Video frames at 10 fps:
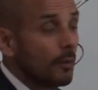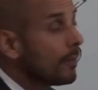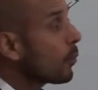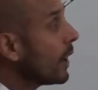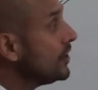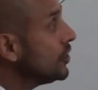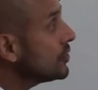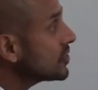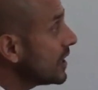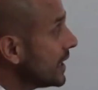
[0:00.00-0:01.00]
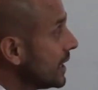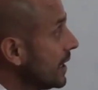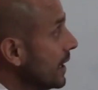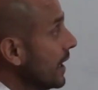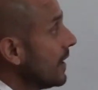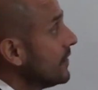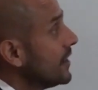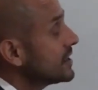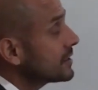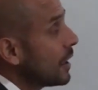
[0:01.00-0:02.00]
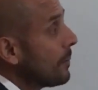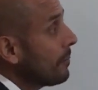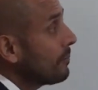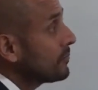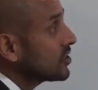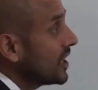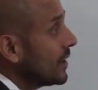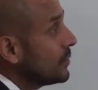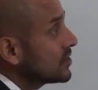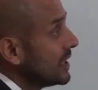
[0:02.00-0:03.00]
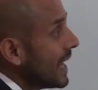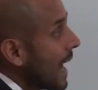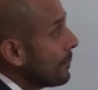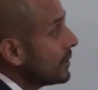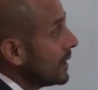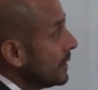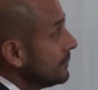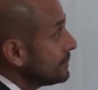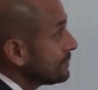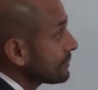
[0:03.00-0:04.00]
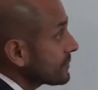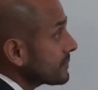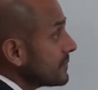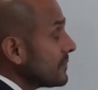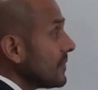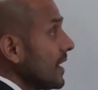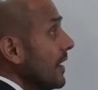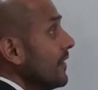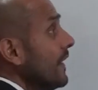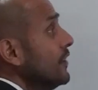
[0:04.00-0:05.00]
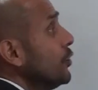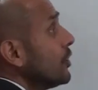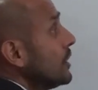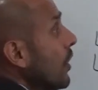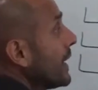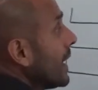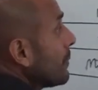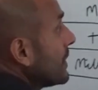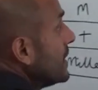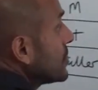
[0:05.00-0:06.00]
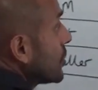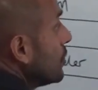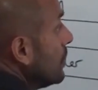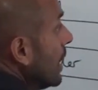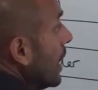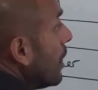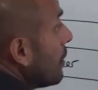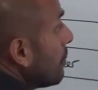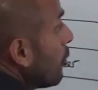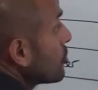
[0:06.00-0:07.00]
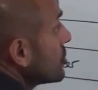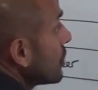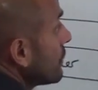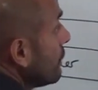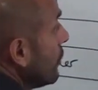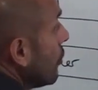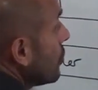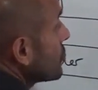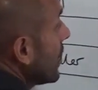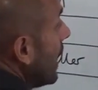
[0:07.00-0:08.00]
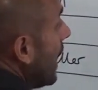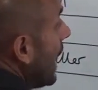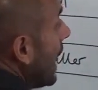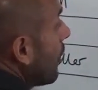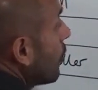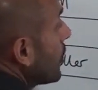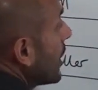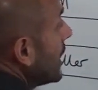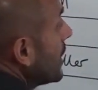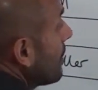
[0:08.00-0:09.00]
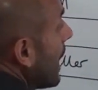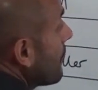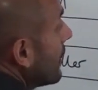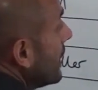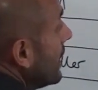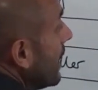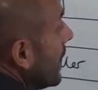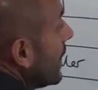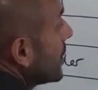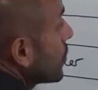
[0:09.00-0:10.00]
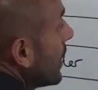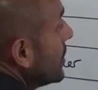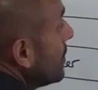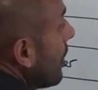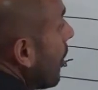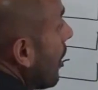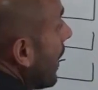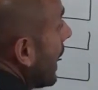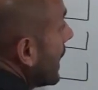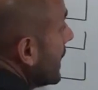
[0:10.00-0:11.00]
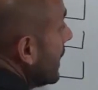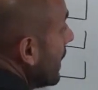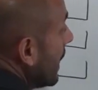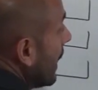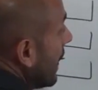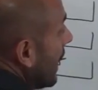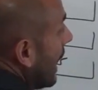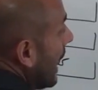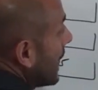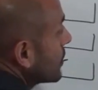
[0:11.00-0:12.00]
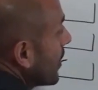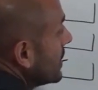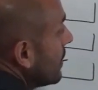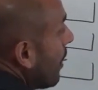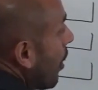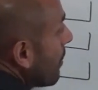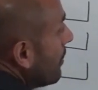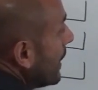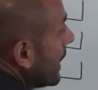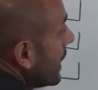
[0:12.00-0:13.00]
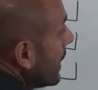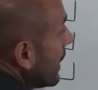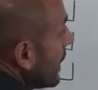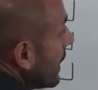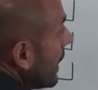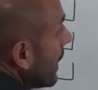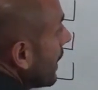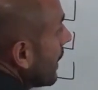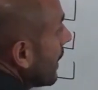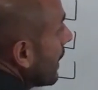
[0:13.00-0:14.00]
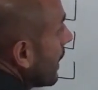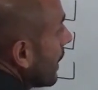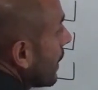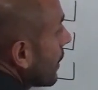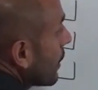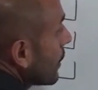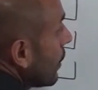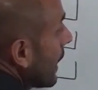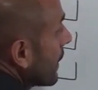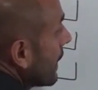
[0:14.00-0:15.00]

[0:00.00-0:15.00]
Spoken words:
But when you see this sequencing happening, then you can line up these two portions of the verse, and we end up having 20 part A and 20 part B like